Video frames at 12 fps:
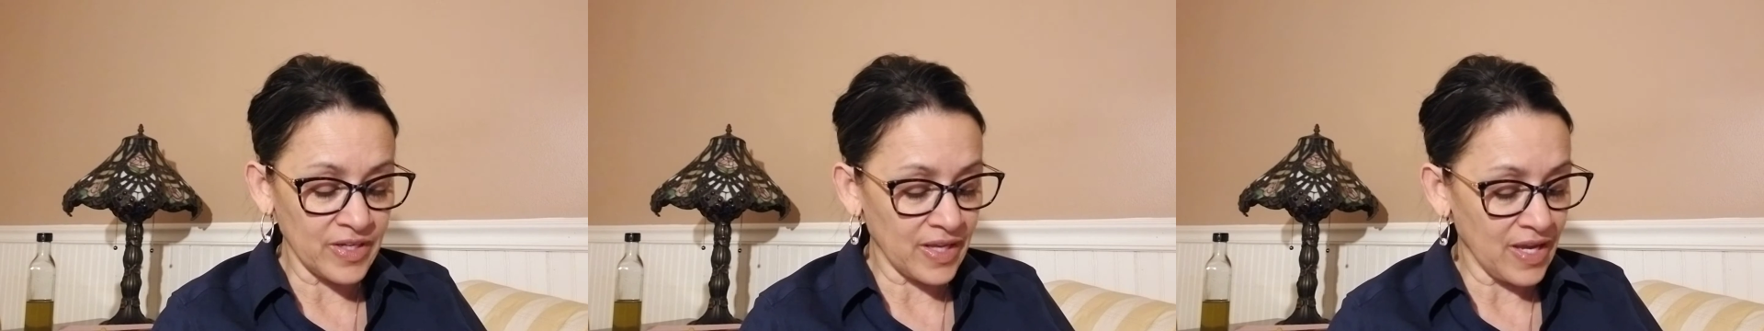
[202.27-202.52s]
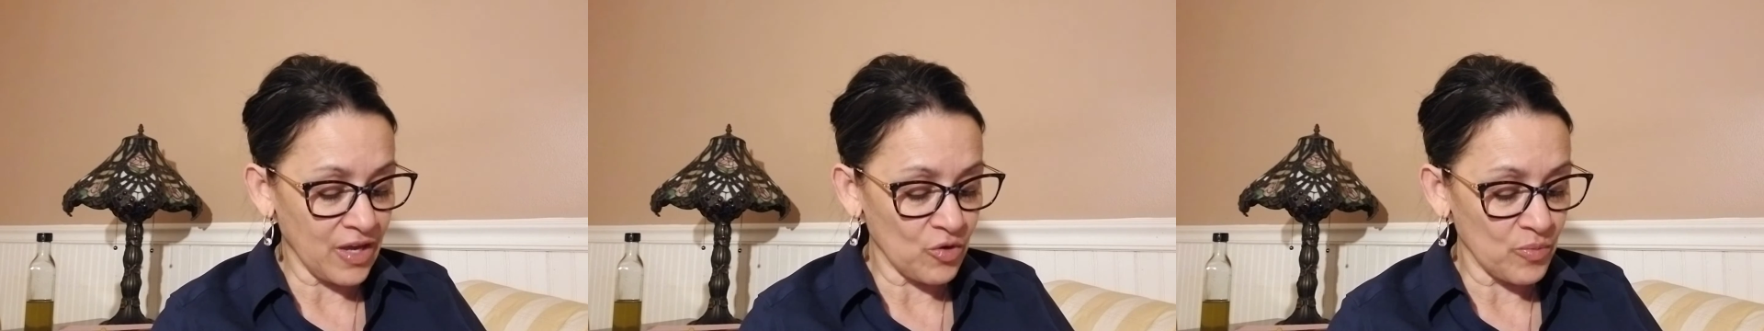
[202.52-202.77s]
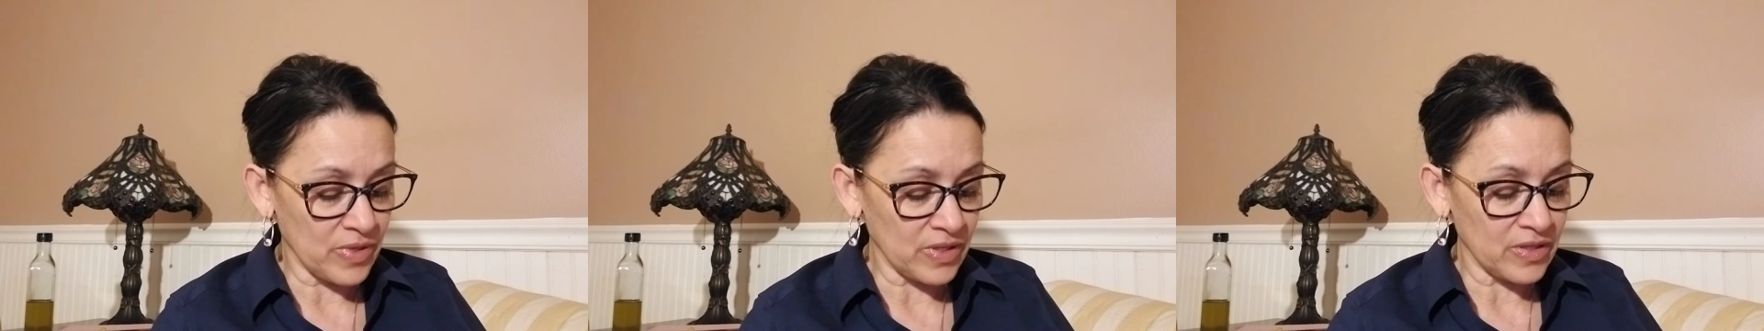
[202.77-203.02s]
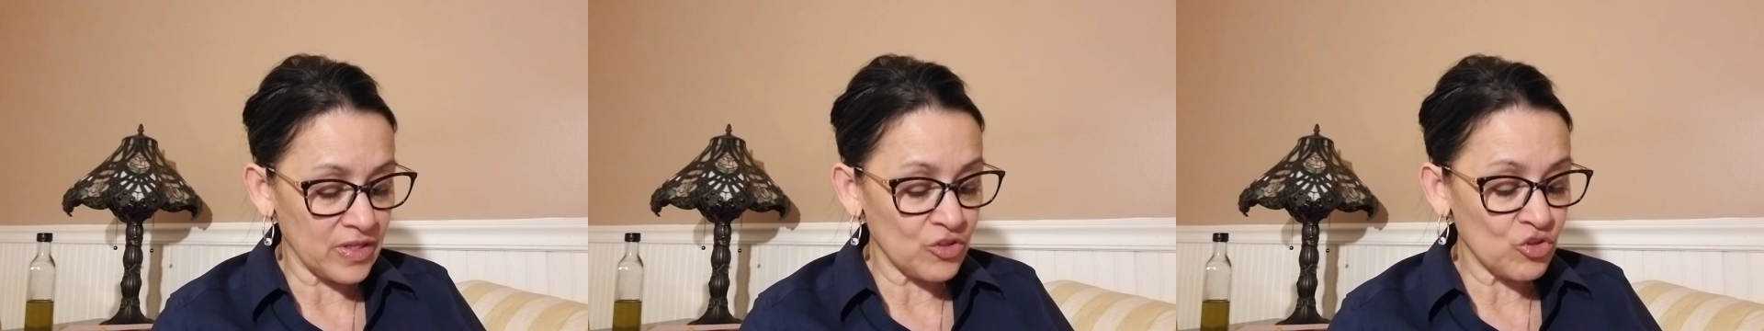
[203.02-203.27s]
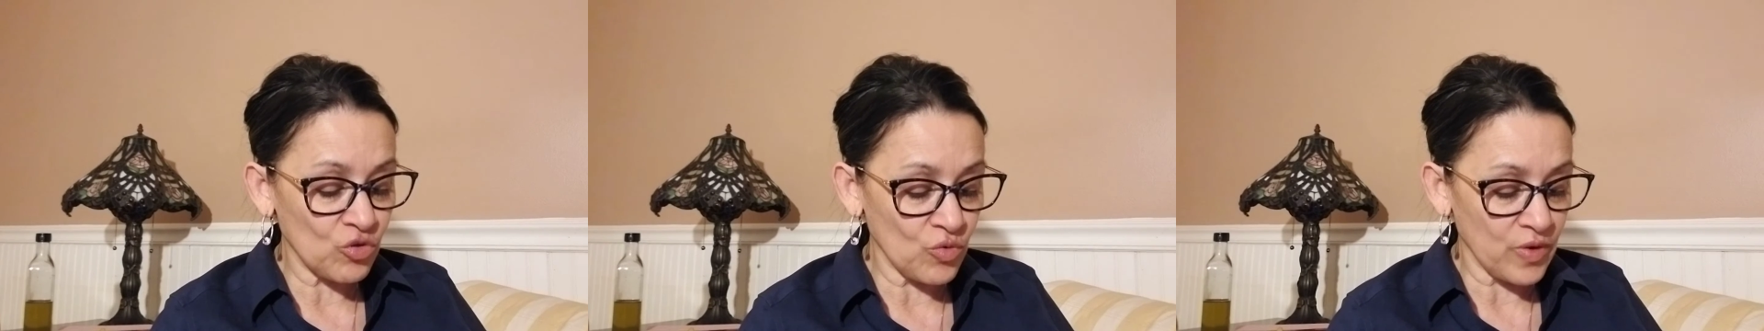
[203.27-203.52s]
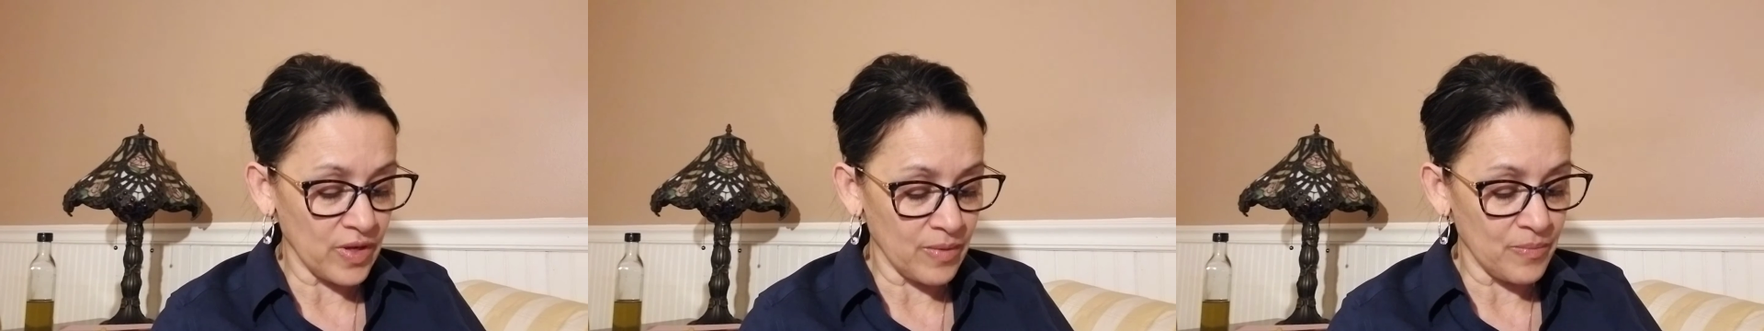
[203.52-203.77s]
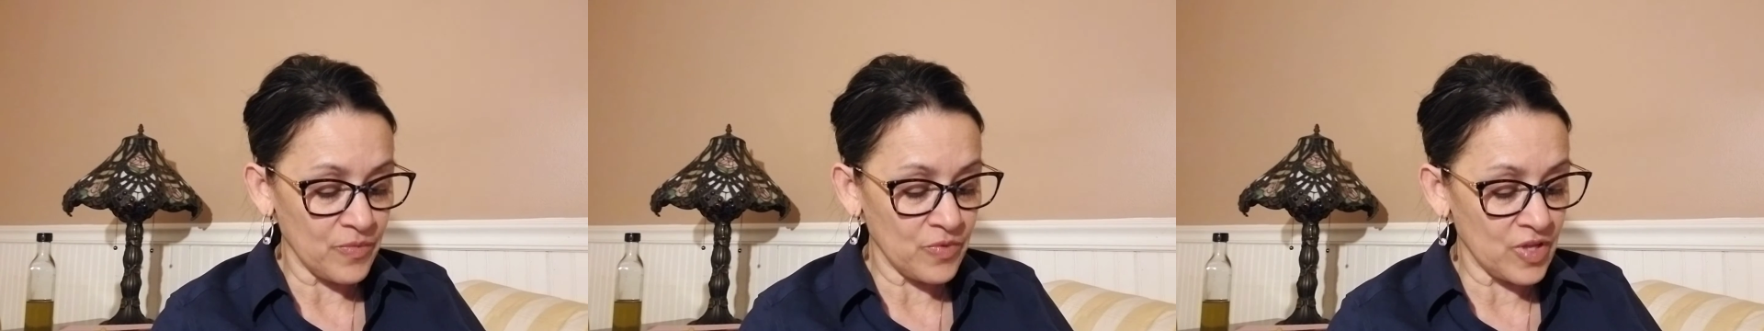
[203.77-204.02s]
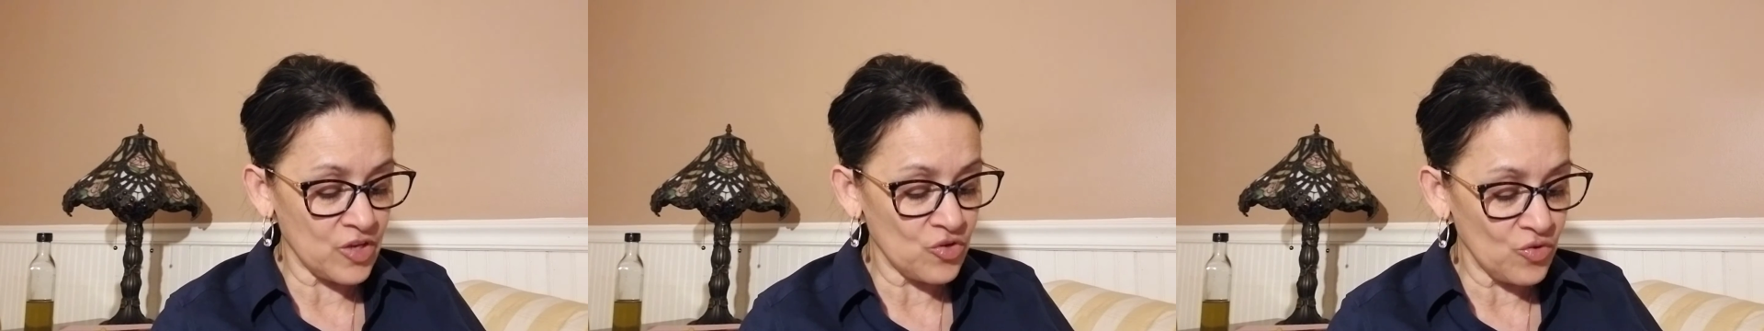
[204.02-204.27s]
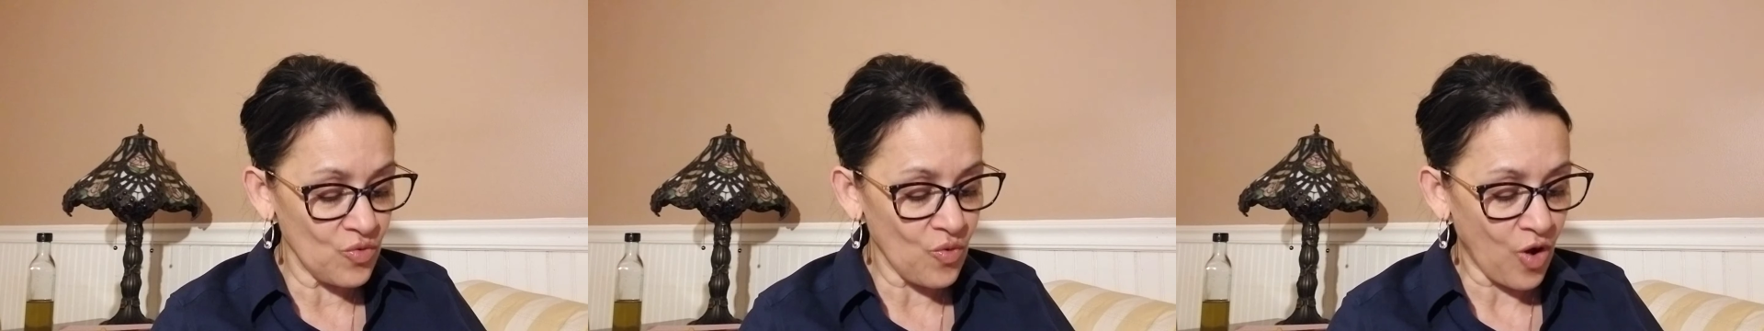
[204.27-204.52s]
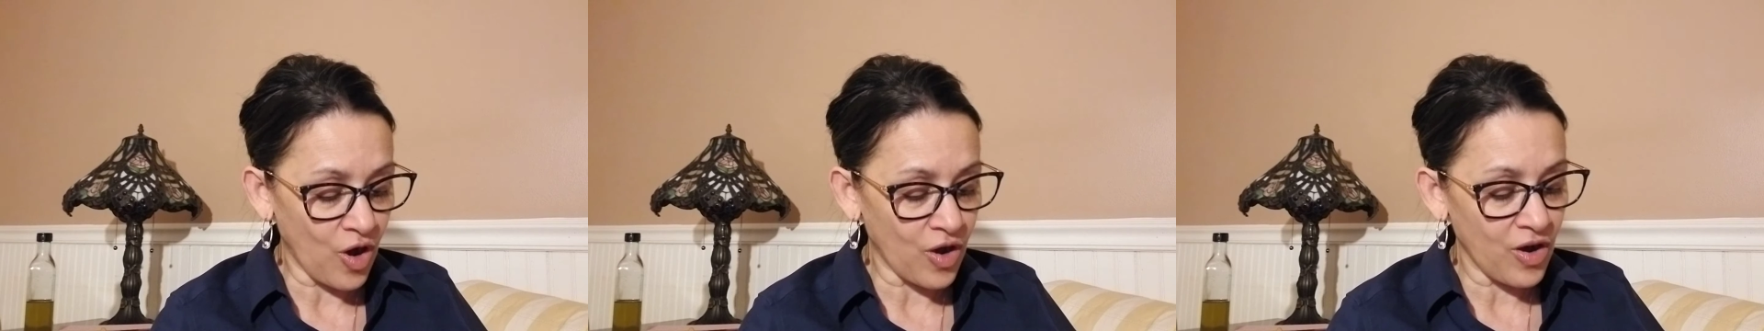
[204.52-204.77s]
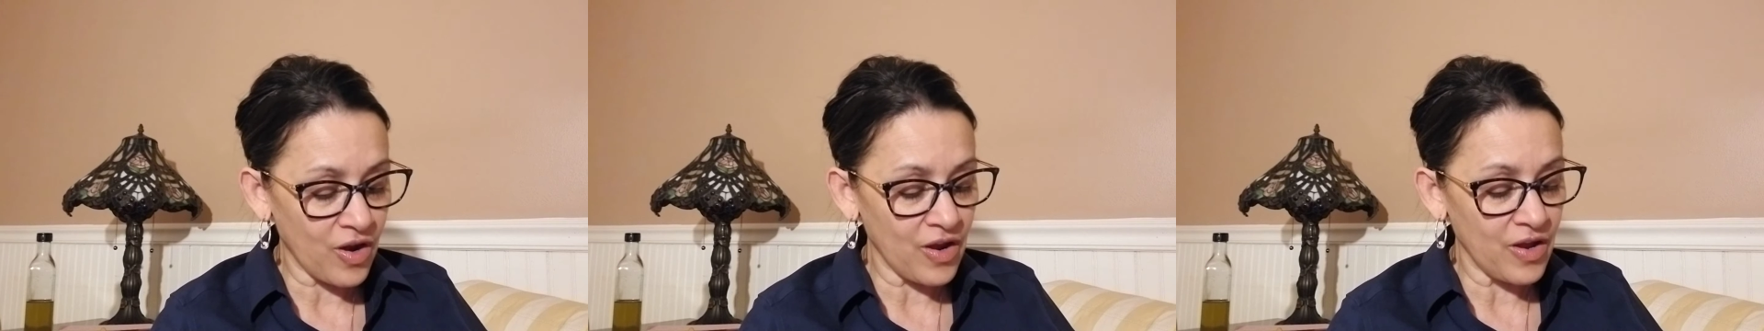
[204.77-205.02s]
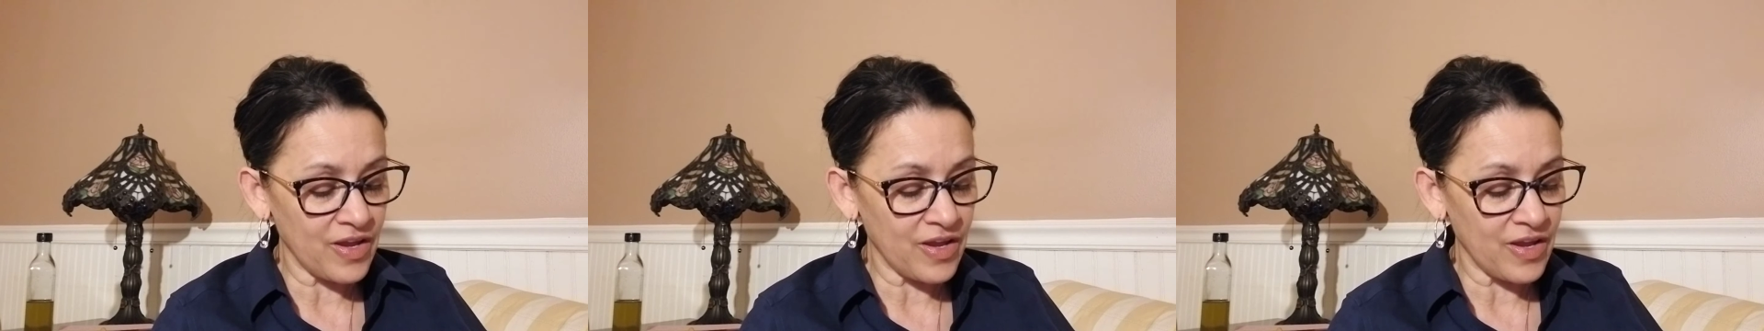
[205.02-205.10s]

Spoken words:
accountability to him, then you are